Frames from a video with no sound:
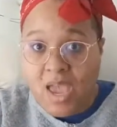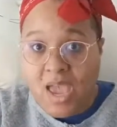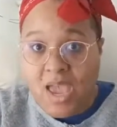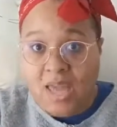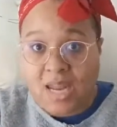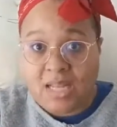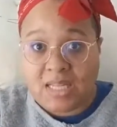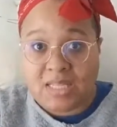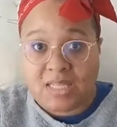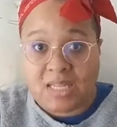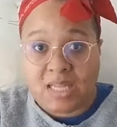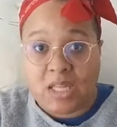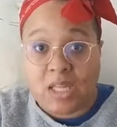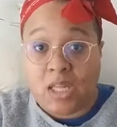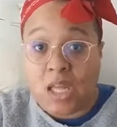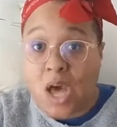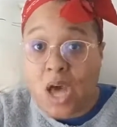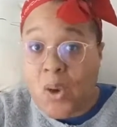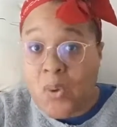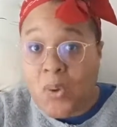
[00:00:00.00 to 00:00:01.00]
And it's
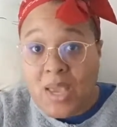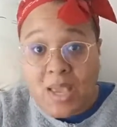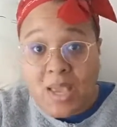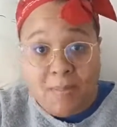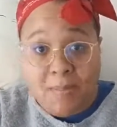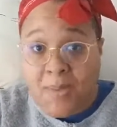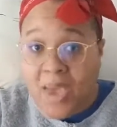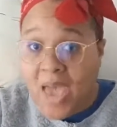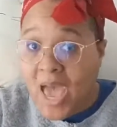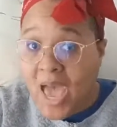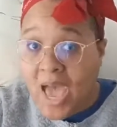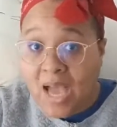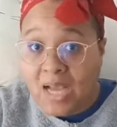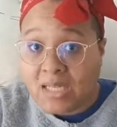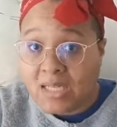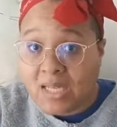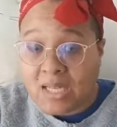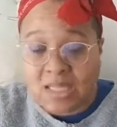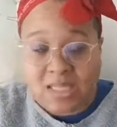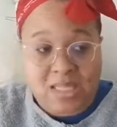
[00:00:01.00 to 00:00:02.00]
low
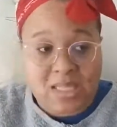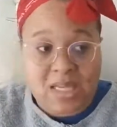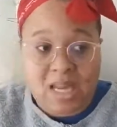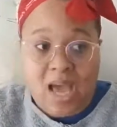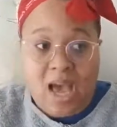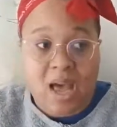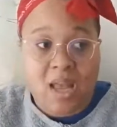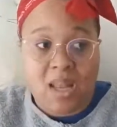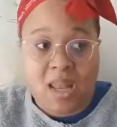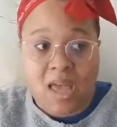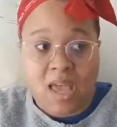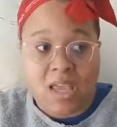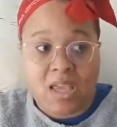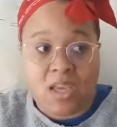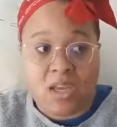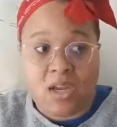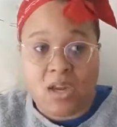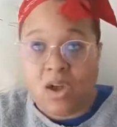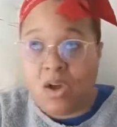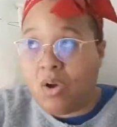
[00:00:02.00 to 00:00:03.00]
impact. It's not
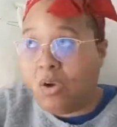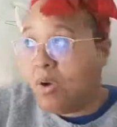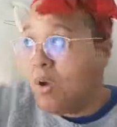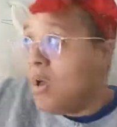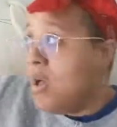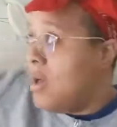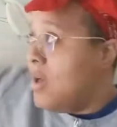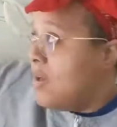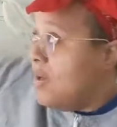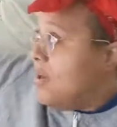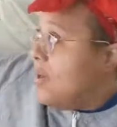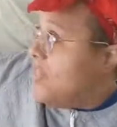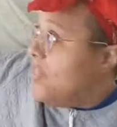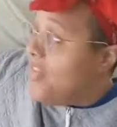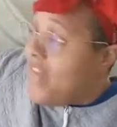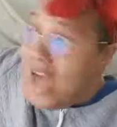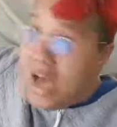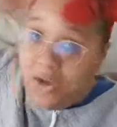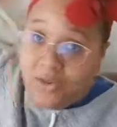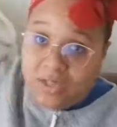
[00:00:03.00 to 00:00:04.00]

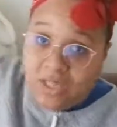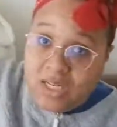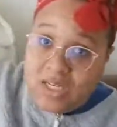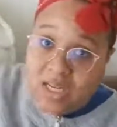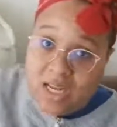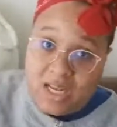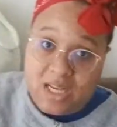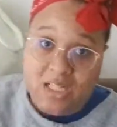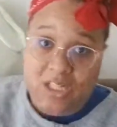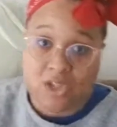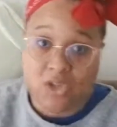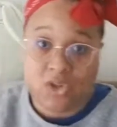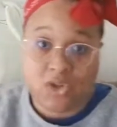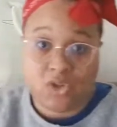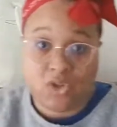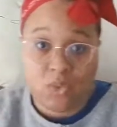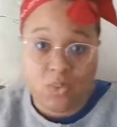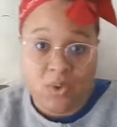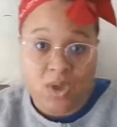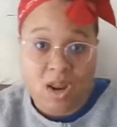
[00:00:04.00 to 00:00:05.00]
1,000
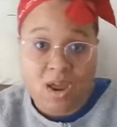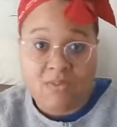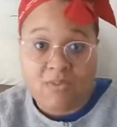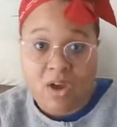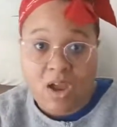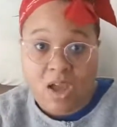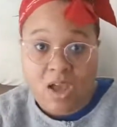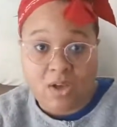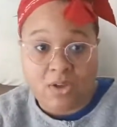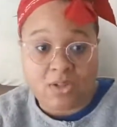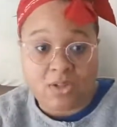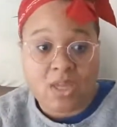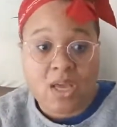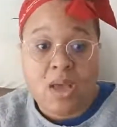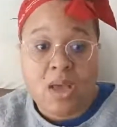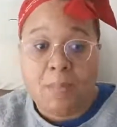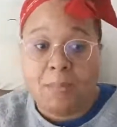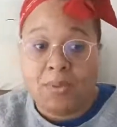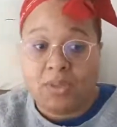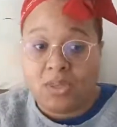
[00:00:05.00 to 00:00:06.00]
dancers or whatever else,
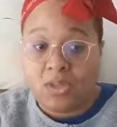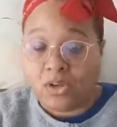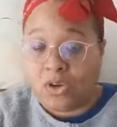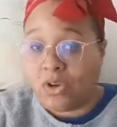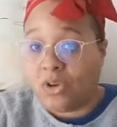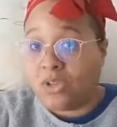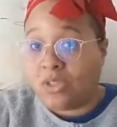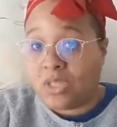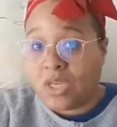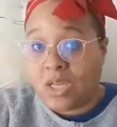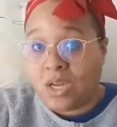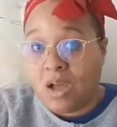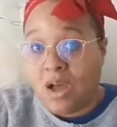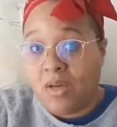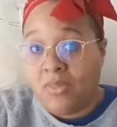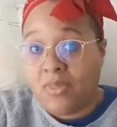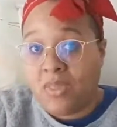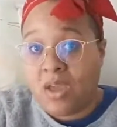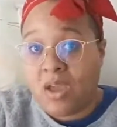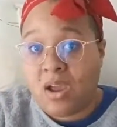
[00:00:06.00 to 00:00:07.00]
but the girls get
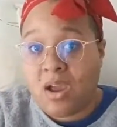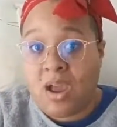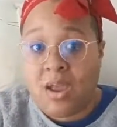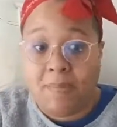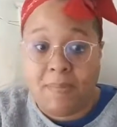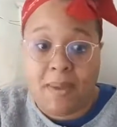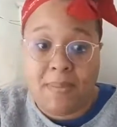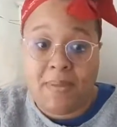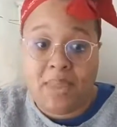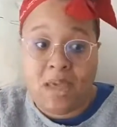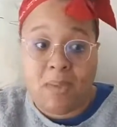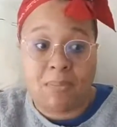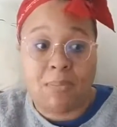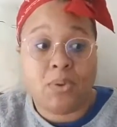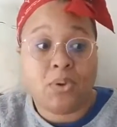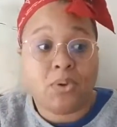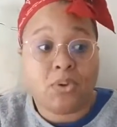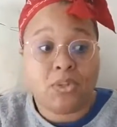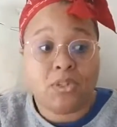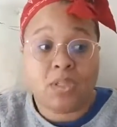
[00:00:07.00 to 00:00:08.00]
on there and maybe they
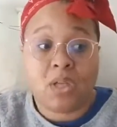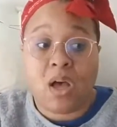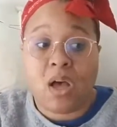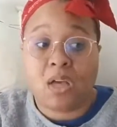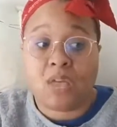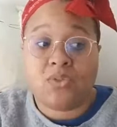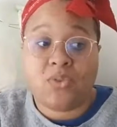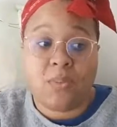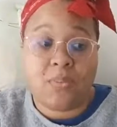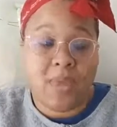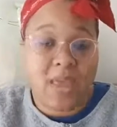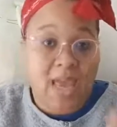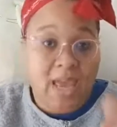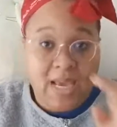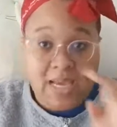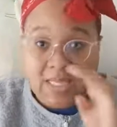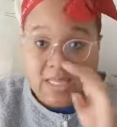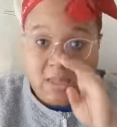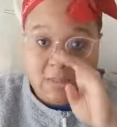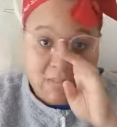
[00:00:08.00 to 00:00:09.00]
pull songs from the
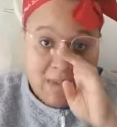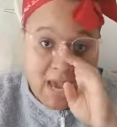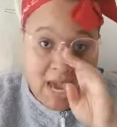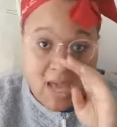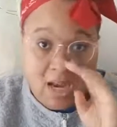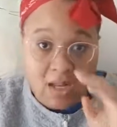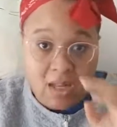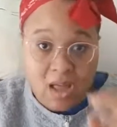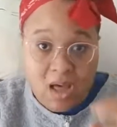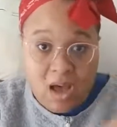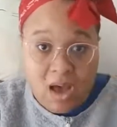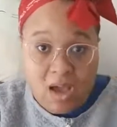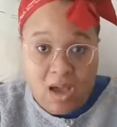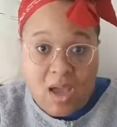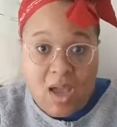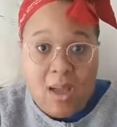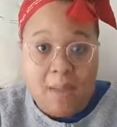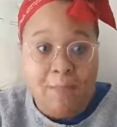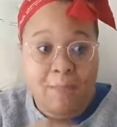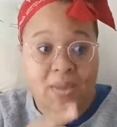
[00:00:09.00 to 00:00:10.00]
SM catalog,
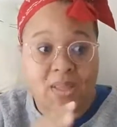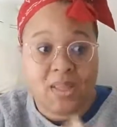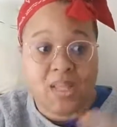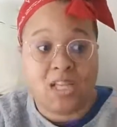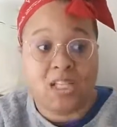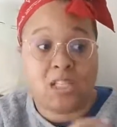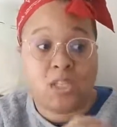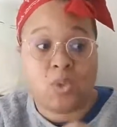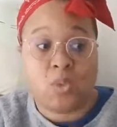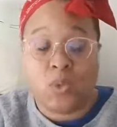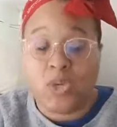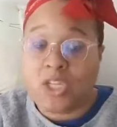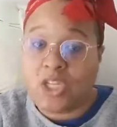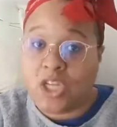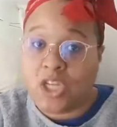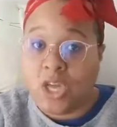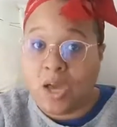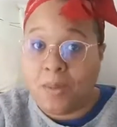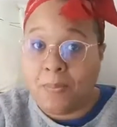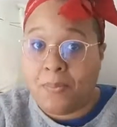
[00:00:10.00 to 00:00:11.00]
but they
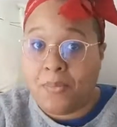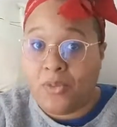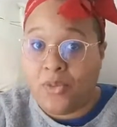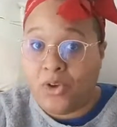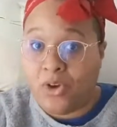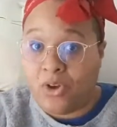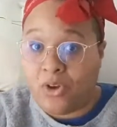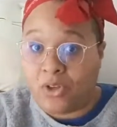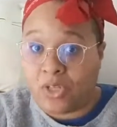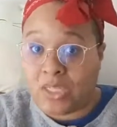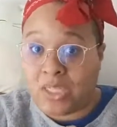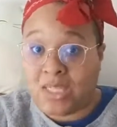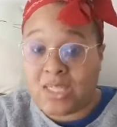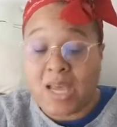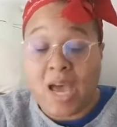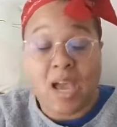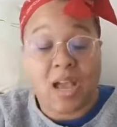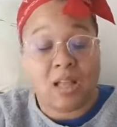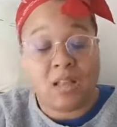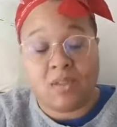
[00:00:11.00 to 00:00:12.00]
switch up the
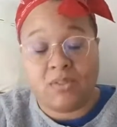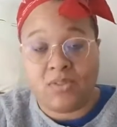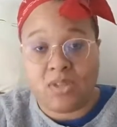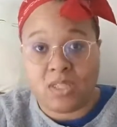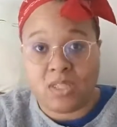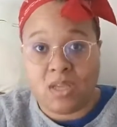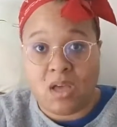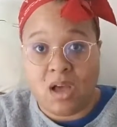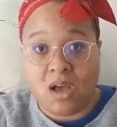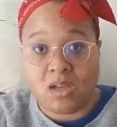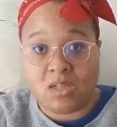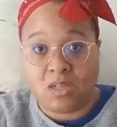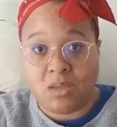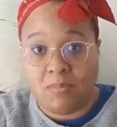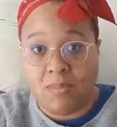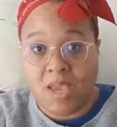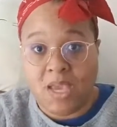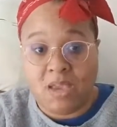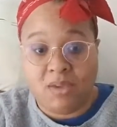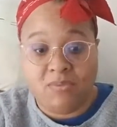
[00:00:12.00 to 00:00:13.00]
style of the song to
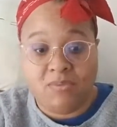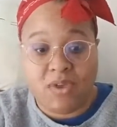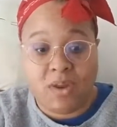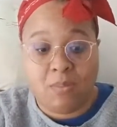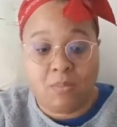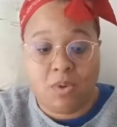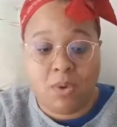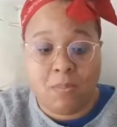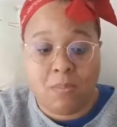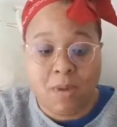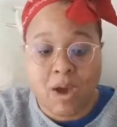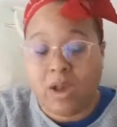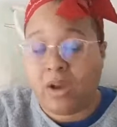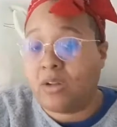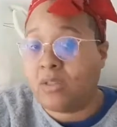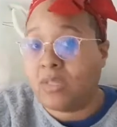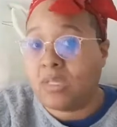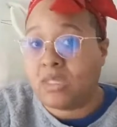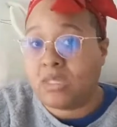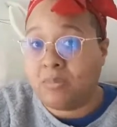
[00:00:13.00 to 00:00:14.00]
make it fit a more
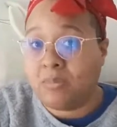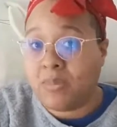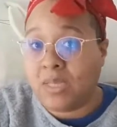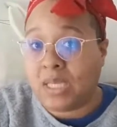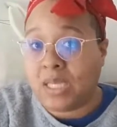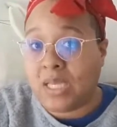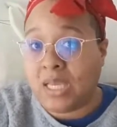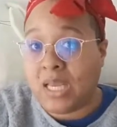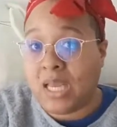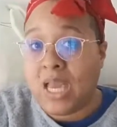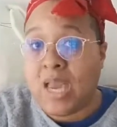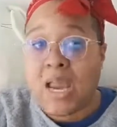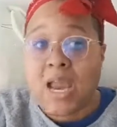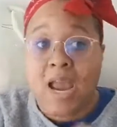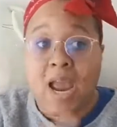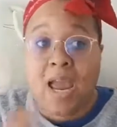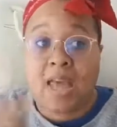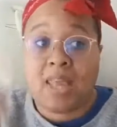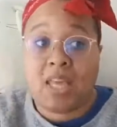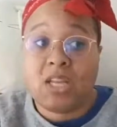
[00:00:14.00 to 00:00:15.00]
modern sensibility,
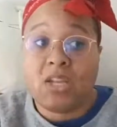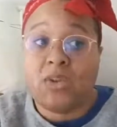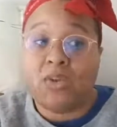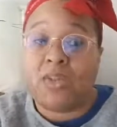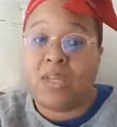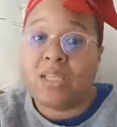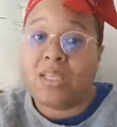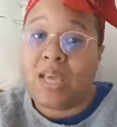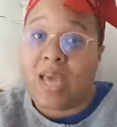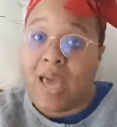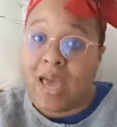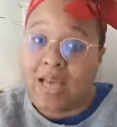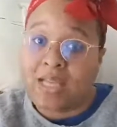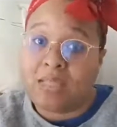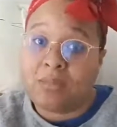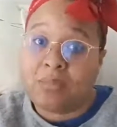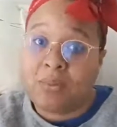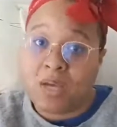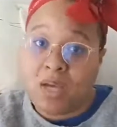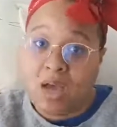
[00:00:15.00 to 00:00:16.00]
and they do these
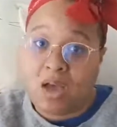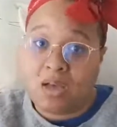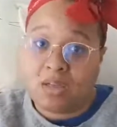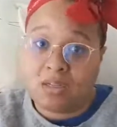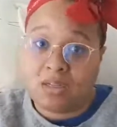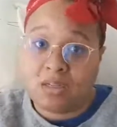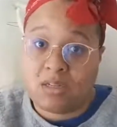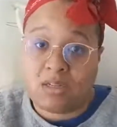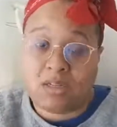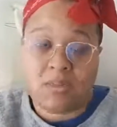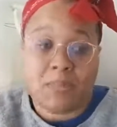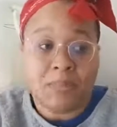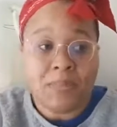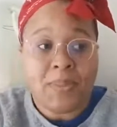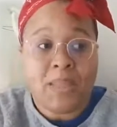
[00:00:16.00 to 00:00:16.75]
aespa concerts.